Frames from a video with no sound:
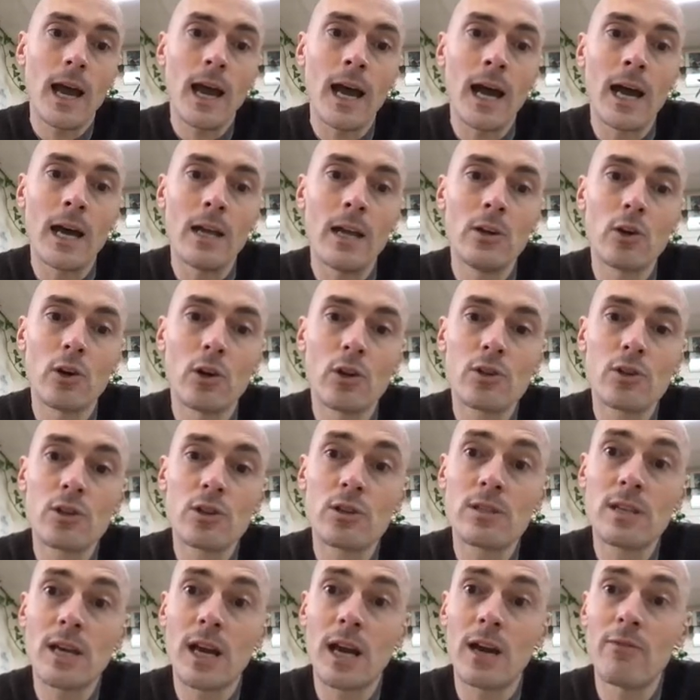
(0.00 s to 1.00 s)
and also
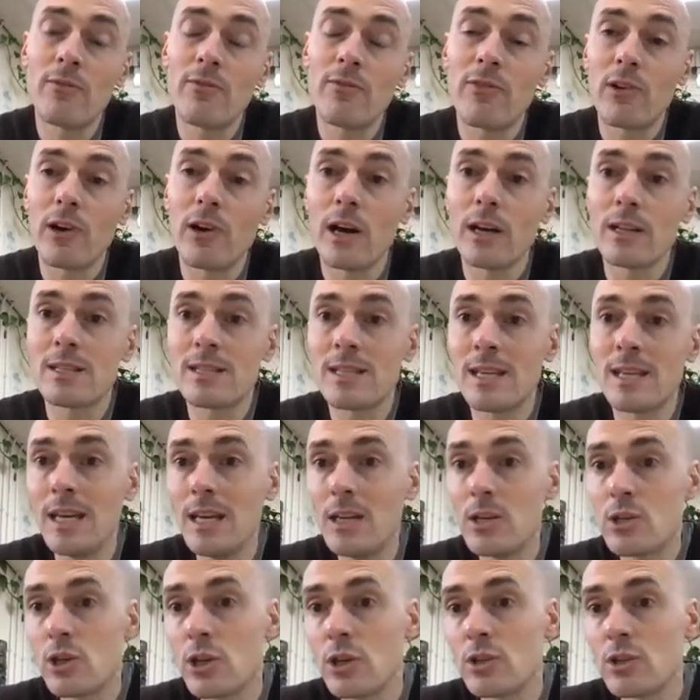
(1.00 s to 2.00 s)
time for our
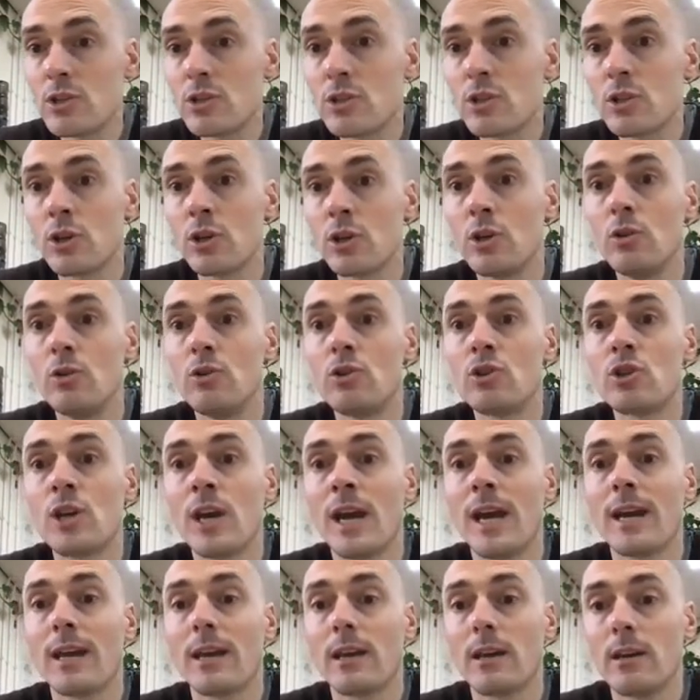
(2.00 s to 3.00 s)
teachers to
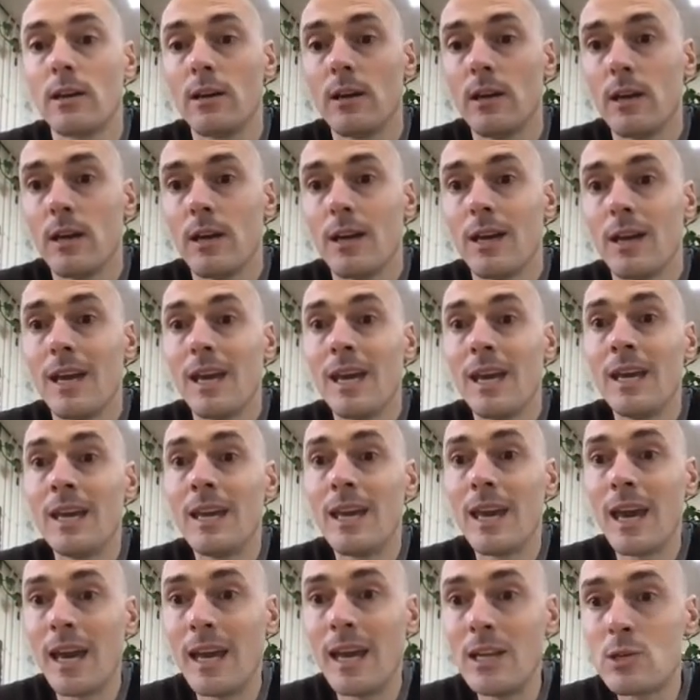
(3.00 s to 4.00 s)
check
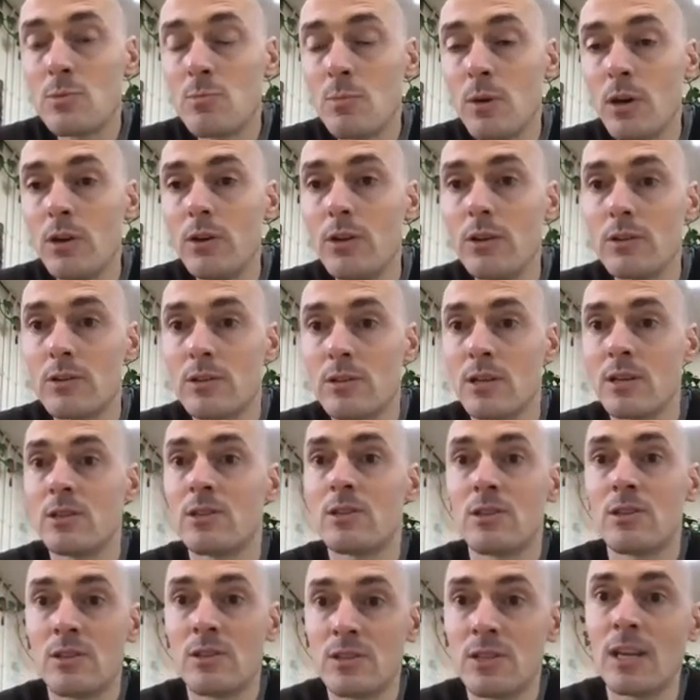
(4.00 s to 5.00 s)
engagement to
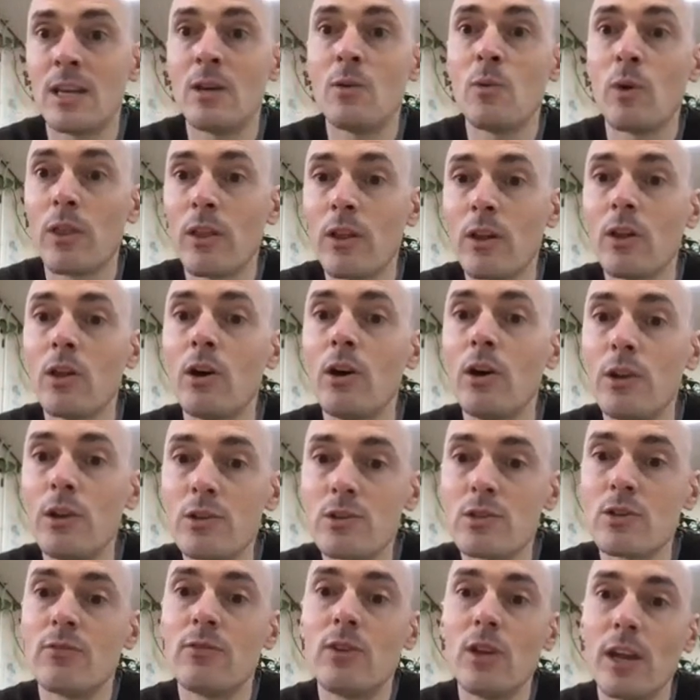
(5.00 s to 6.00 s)
see whether
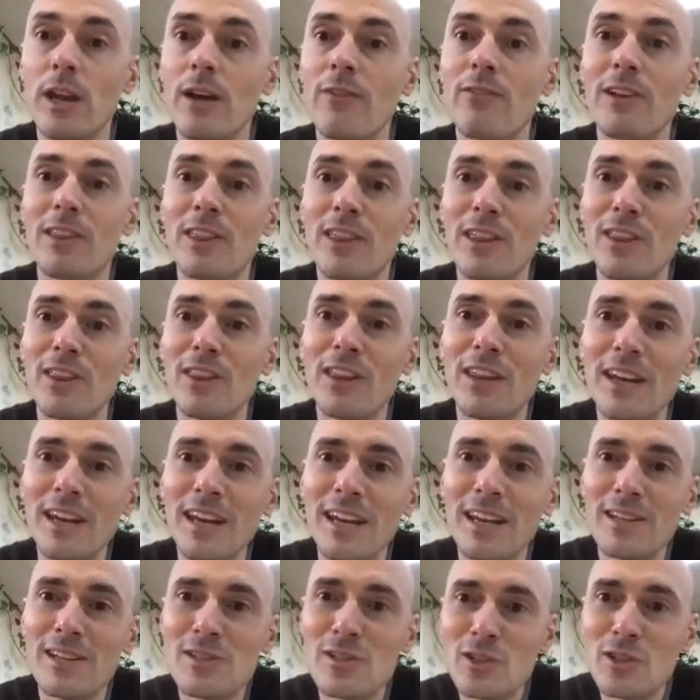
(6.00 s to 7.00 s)
learners have done everything that they
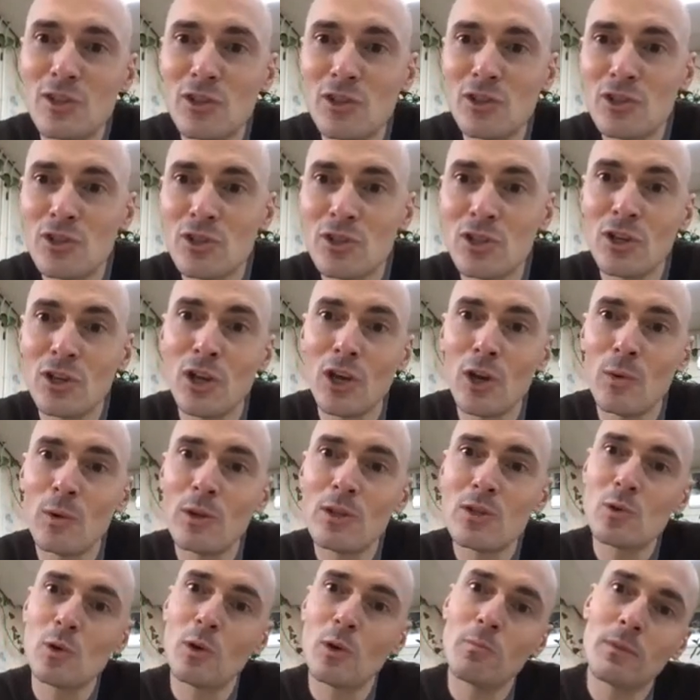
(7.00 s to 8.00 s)
need to do,
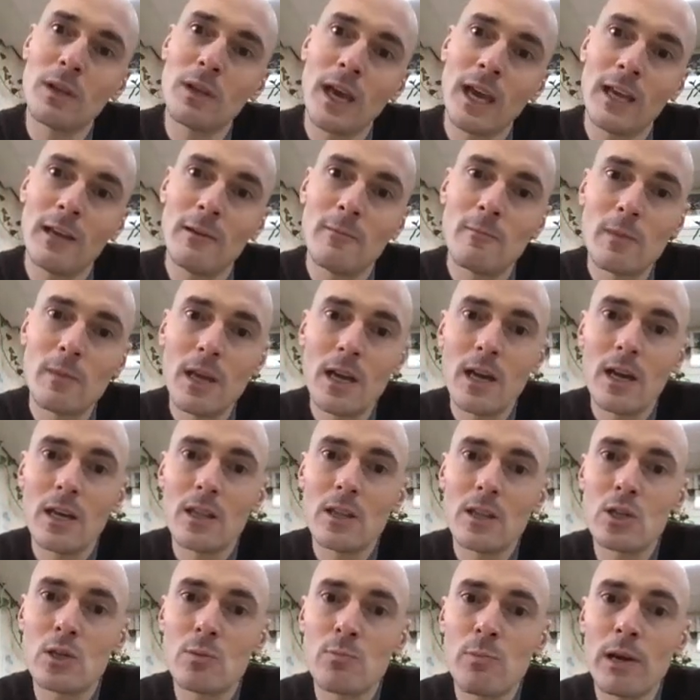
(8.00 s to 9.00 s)
and to update
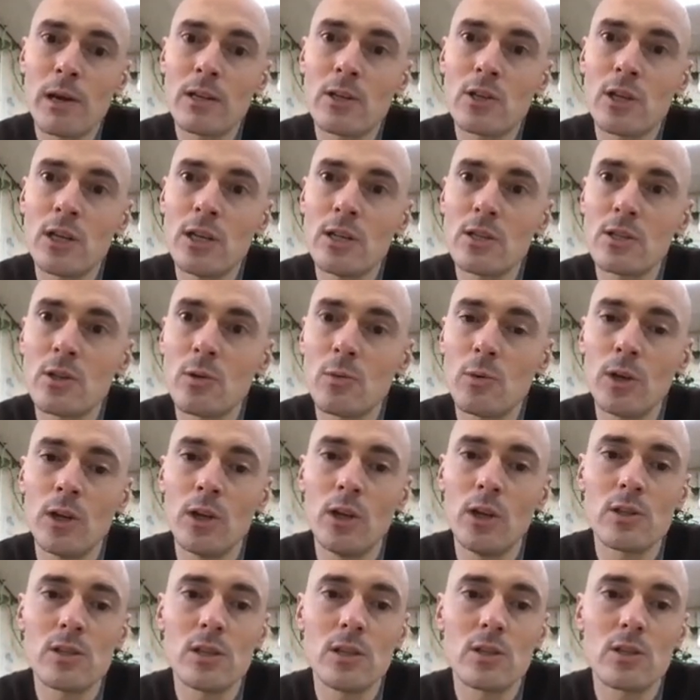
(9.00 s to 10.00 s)
the spreadsheets that we're
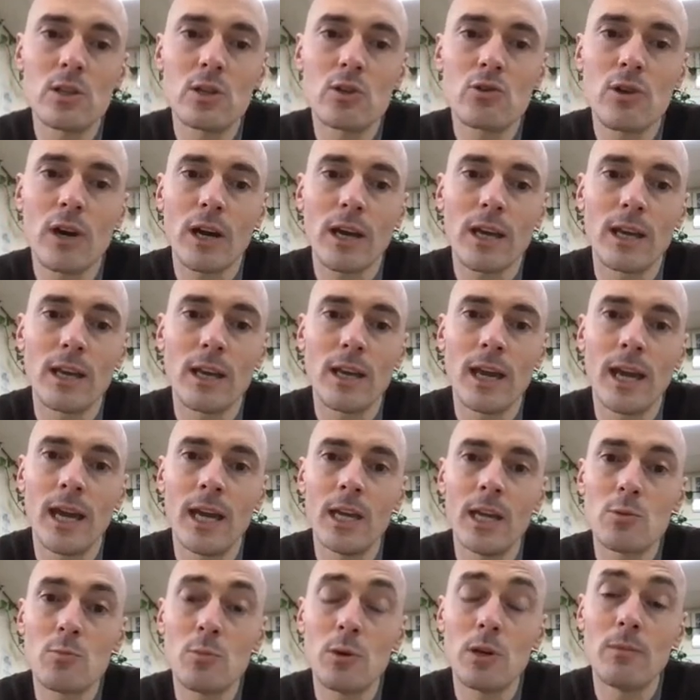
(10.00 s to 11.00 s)
using to track
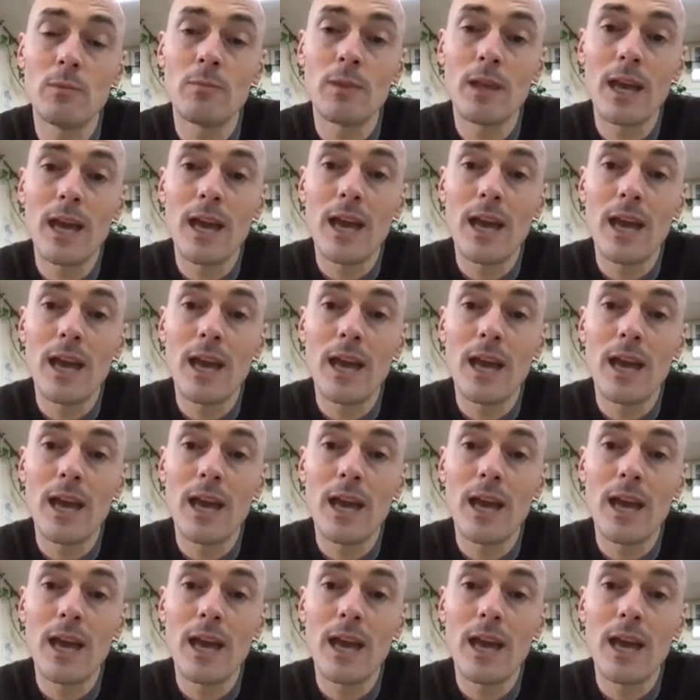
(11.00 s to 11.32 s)
engagement.